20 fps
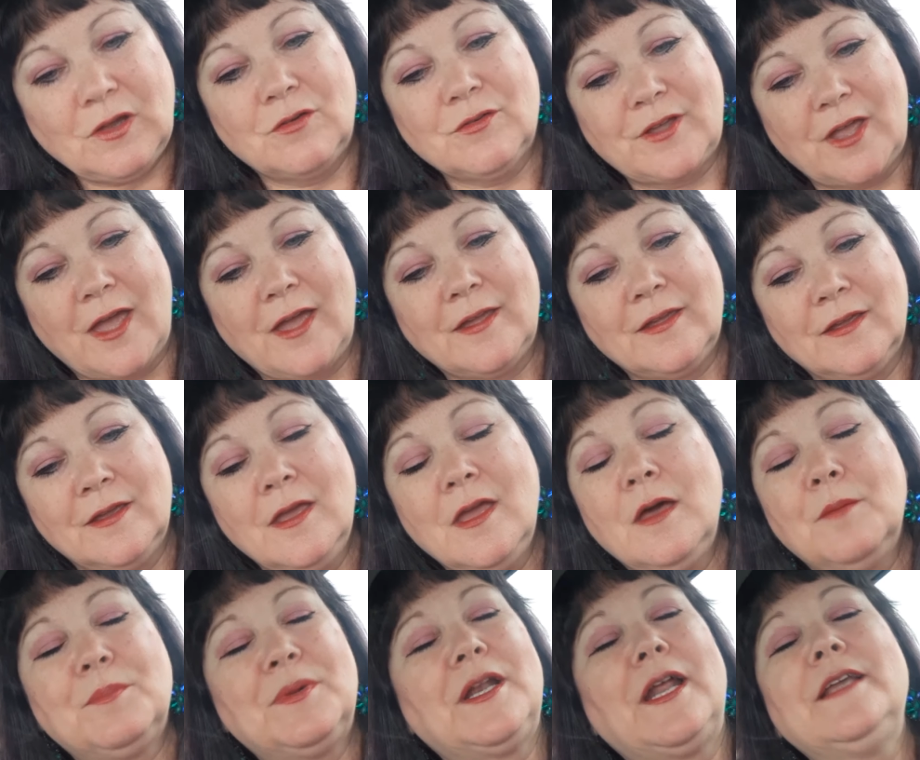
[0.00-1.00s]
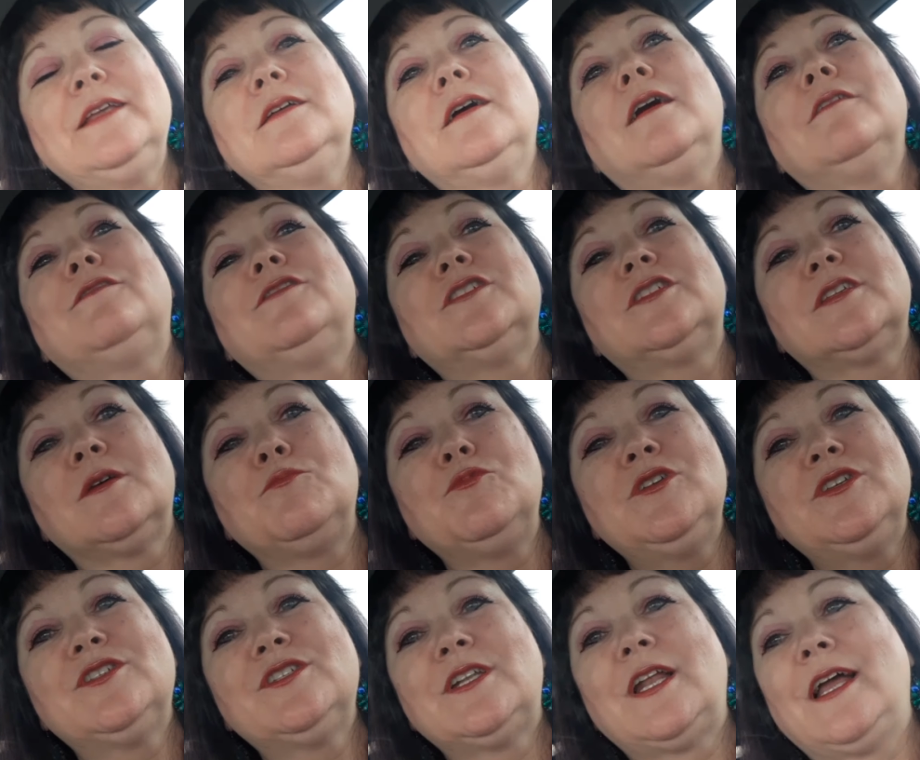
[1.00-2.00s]
Okay. But I, for some
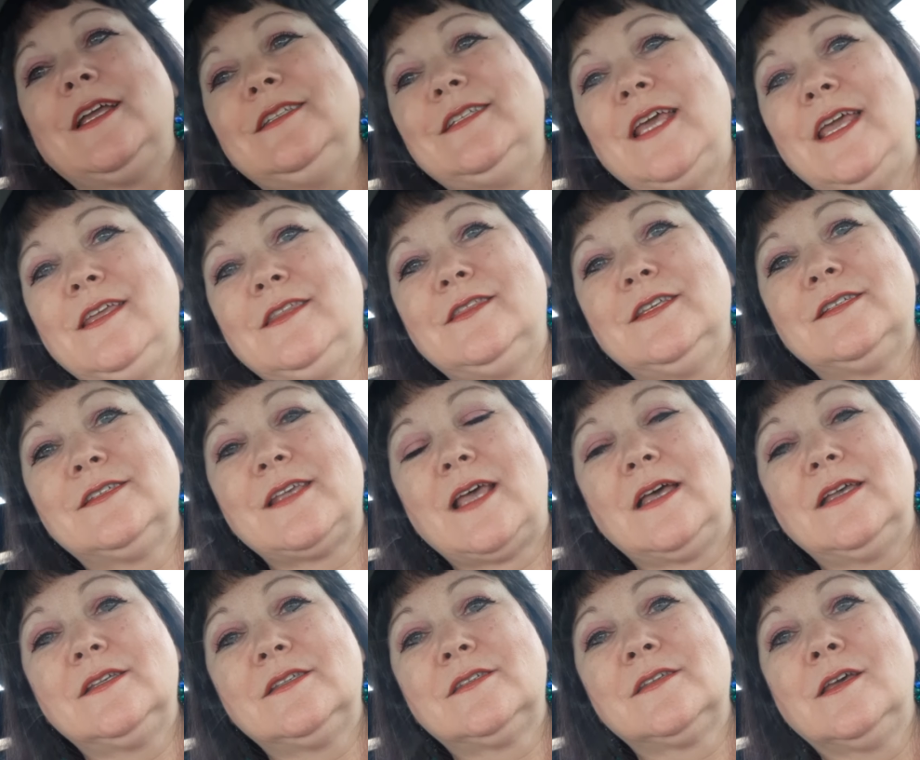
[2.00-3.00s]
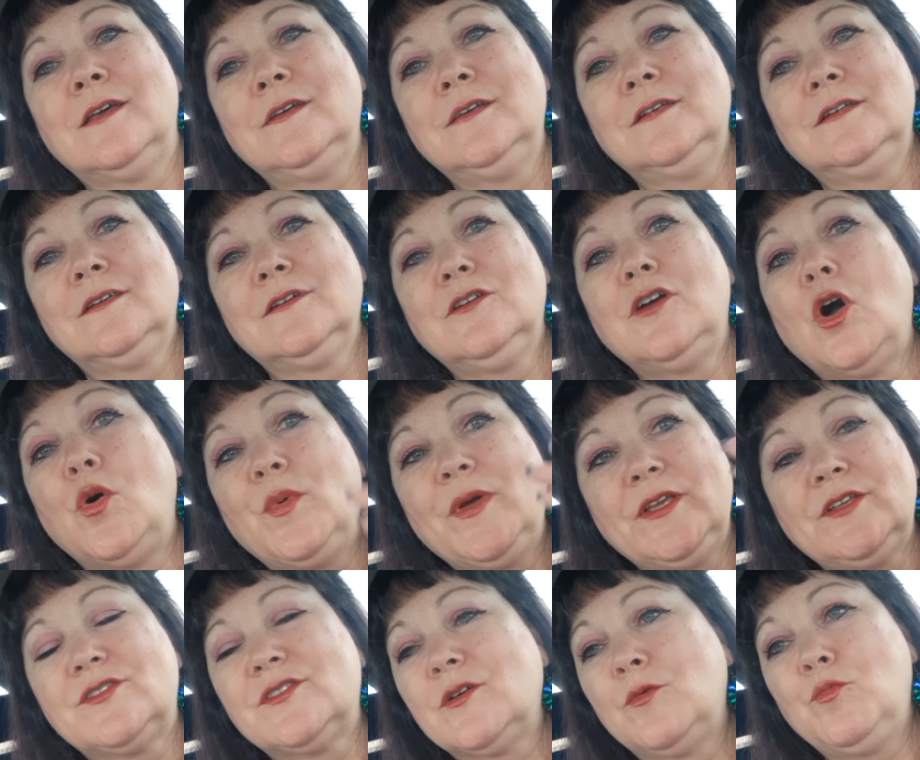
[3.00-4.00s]
reason, I take this as
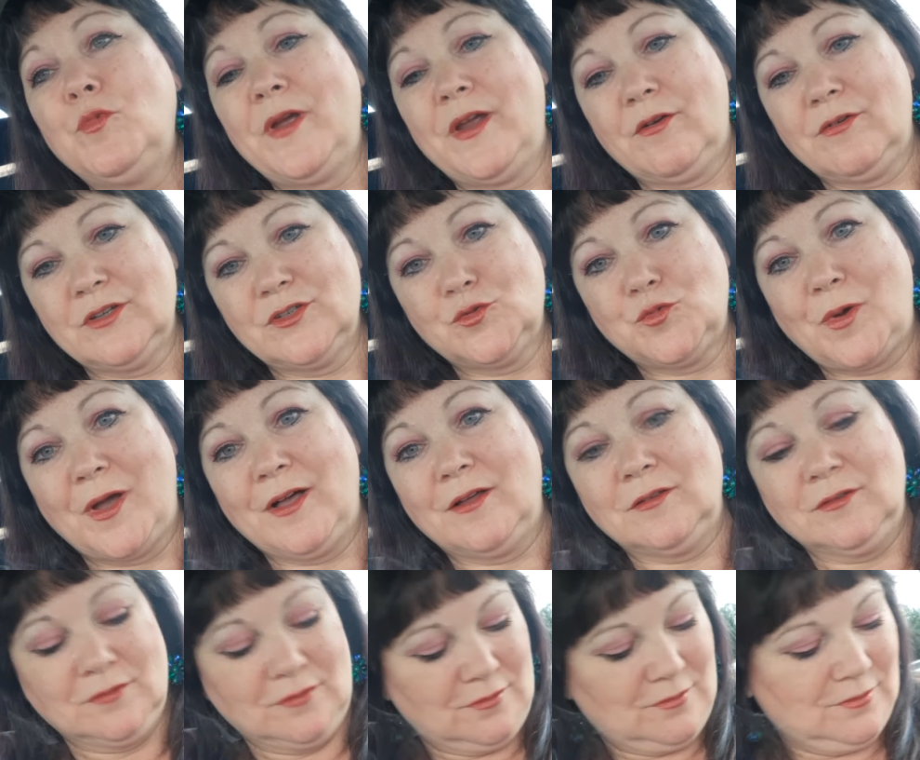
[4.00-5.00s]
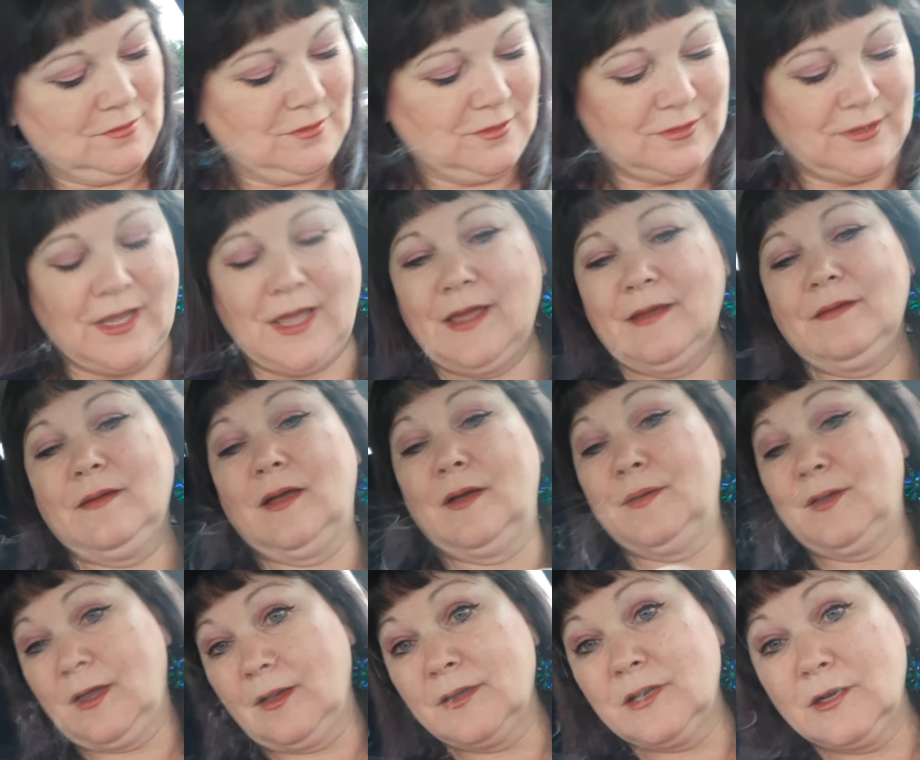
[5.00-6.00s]
going somewhere as well. Okay,
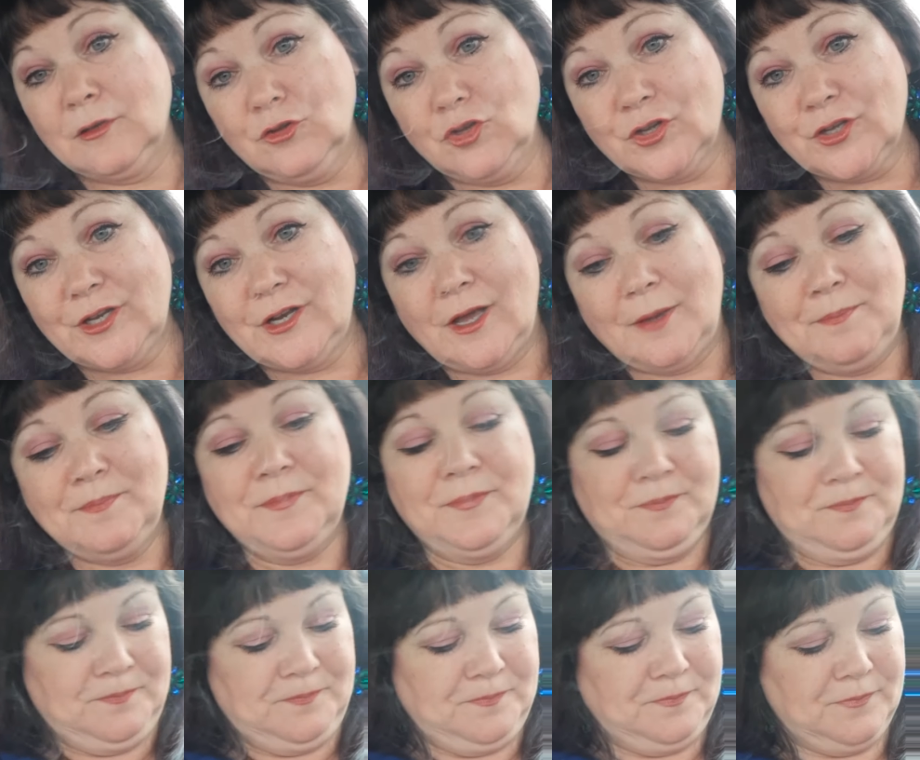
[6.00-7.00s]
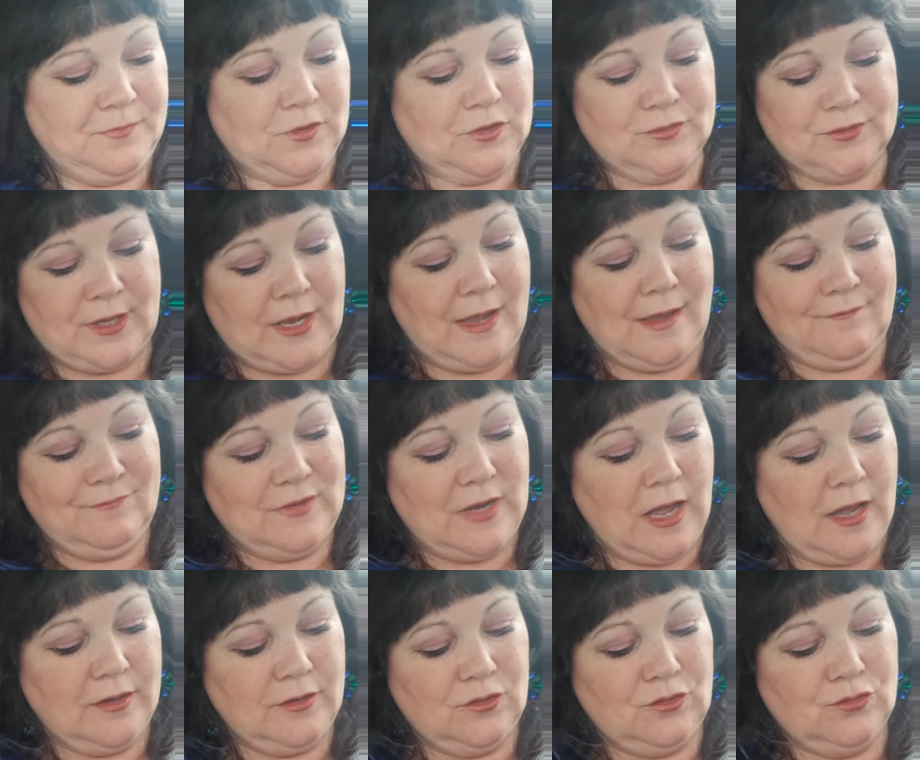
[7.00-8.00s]
I'm going to look it up because I have
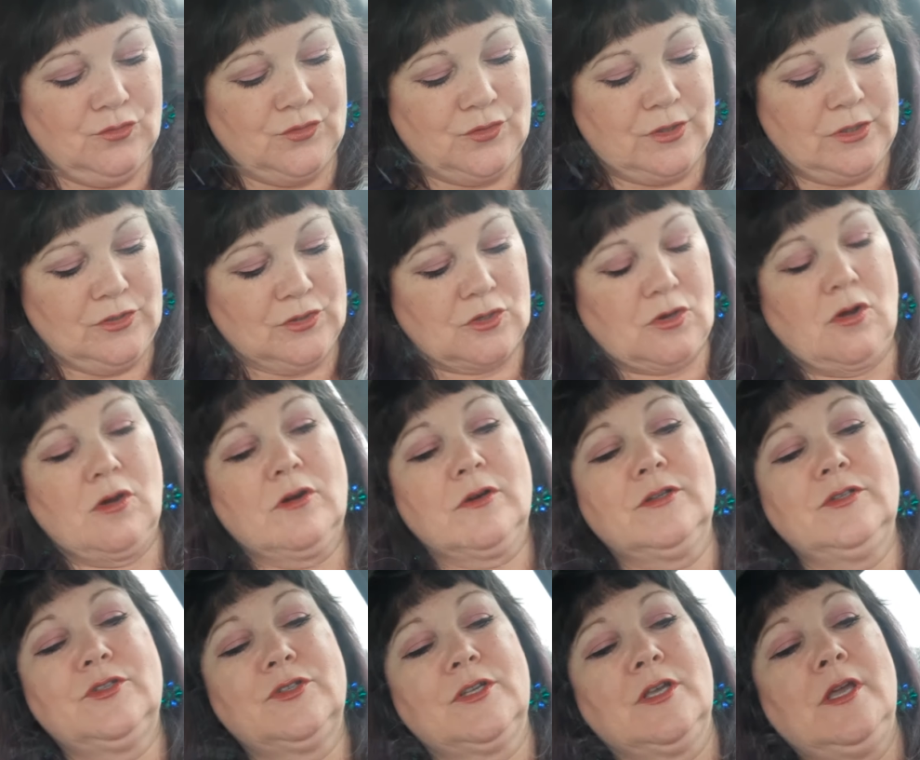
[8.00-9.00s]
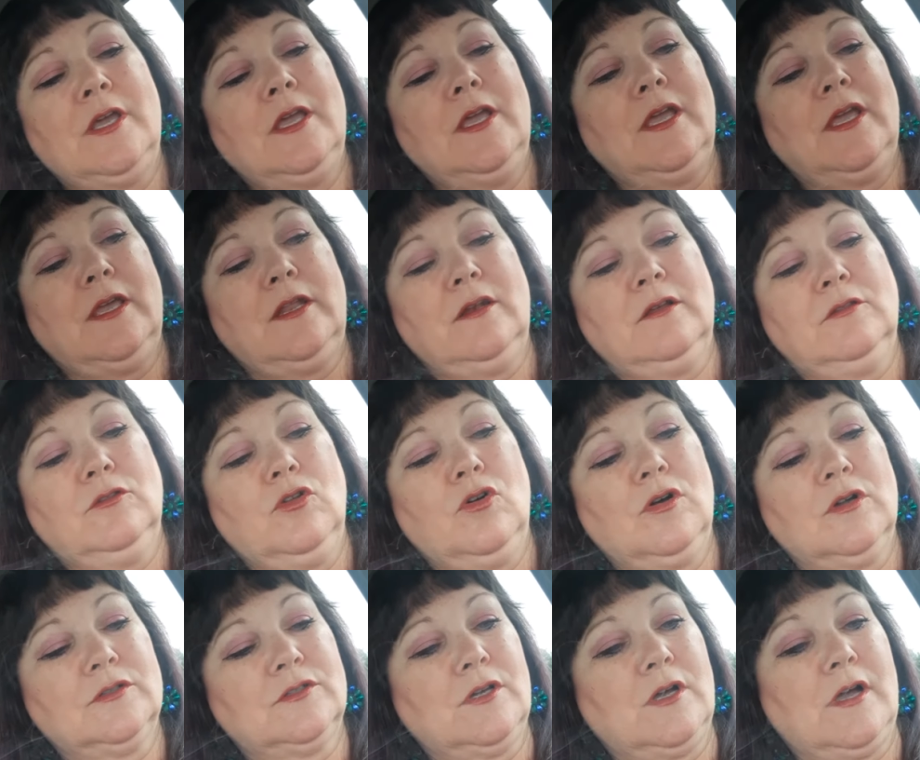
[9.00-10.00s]
not used these cards in a
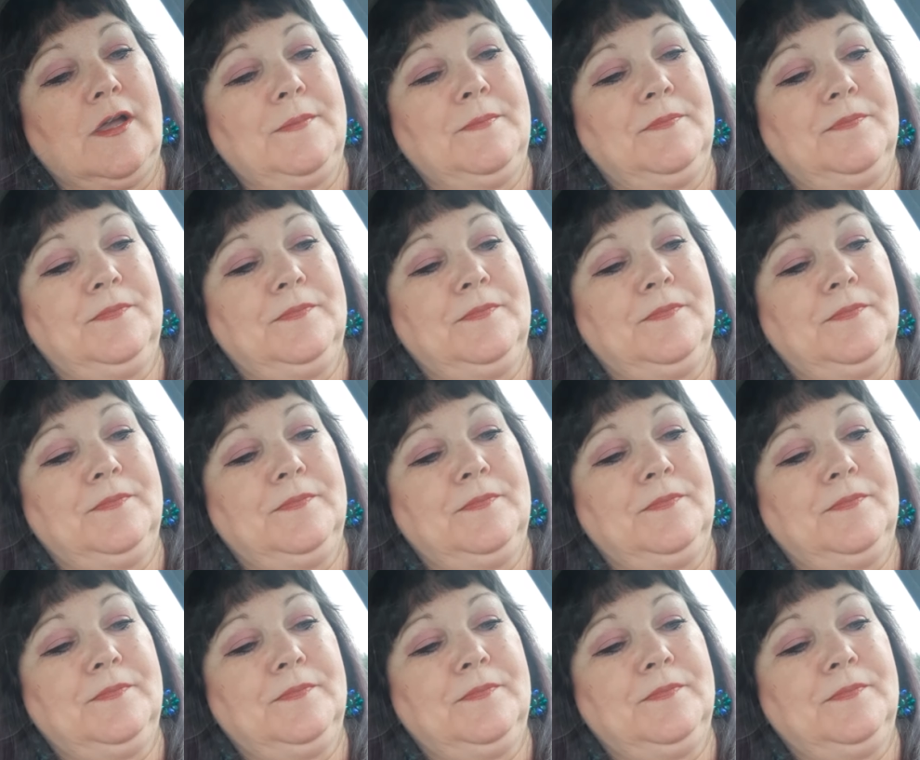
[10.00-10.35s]
long time.